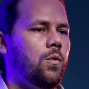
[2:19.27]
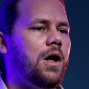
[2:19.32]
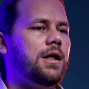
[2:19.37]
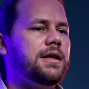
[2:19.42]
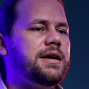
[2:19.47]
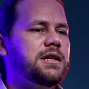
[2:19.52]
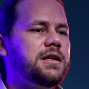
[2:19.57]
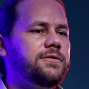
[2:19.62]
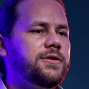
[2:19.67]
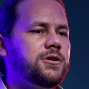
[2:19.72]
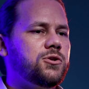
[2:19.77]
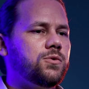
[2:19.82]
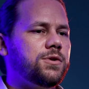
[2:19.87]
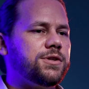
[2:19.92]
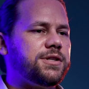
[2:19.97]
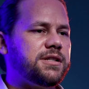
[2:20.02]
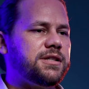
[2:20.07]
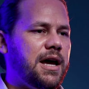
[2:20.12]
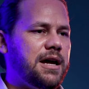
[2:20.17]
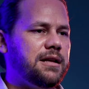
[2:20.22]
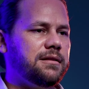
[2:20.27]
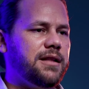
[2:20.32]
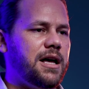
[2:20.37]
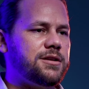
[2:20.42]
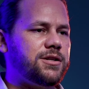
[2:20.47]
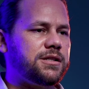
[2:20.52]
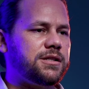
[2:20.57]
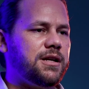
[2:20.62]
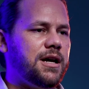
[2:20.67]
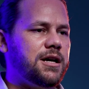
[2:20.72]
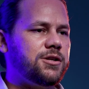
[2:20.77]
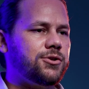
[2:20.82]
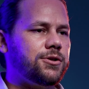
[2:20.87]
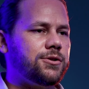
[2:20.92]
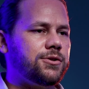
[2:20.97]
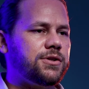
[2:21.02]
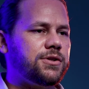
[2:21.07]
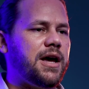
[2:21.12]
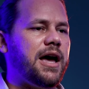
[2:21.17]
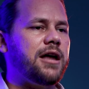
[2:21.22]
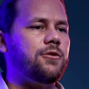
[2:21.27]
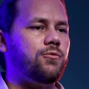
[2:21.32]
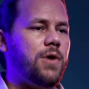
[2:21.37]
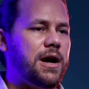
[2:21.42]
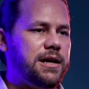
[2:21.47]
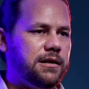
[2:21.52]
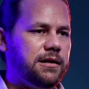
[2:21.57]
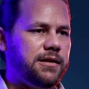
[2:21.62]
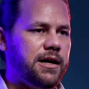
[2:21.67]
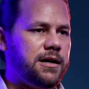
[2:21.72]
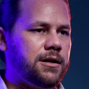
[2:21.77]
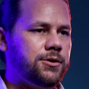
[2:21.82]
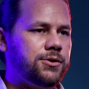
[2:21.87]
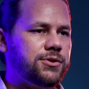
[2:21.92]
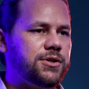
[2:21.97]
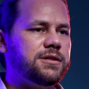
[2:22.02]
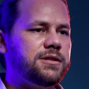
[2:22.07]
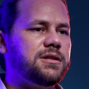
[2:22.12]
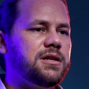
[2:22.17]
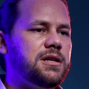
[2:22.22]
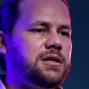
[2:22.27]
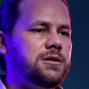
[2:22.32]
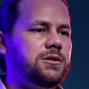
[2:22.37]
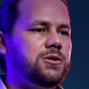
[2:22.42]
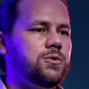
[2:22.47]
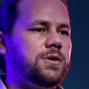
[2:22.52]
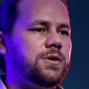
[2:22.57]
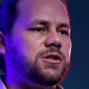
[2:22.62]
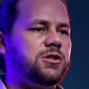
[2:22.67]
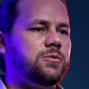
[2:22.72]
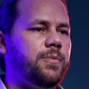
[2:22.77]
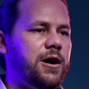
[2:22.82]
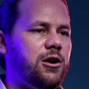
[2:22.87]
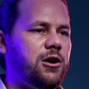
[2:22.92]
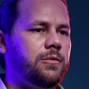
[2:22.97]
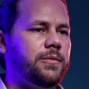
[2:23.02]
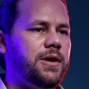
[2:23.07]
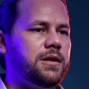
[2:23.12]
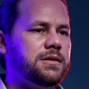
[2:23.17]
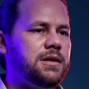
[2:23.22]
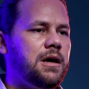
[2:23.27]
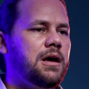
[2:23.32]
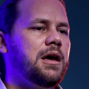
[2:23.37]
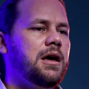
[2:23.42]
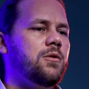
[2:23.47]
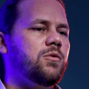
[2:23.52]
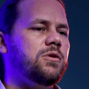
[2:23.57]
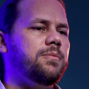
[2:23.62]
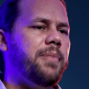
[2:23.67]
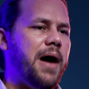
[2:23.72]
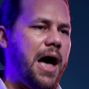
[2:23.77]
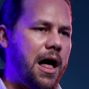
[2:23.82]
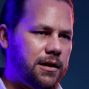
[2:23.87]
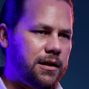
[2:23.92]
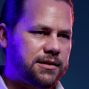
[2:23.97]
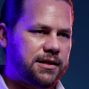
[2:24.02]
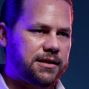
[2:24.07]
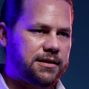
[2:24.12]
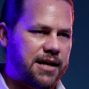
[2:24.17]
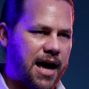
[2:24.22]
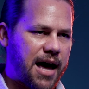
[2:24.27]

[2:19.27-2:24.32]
While individual state legislatures and regulators continue to experiment with balancing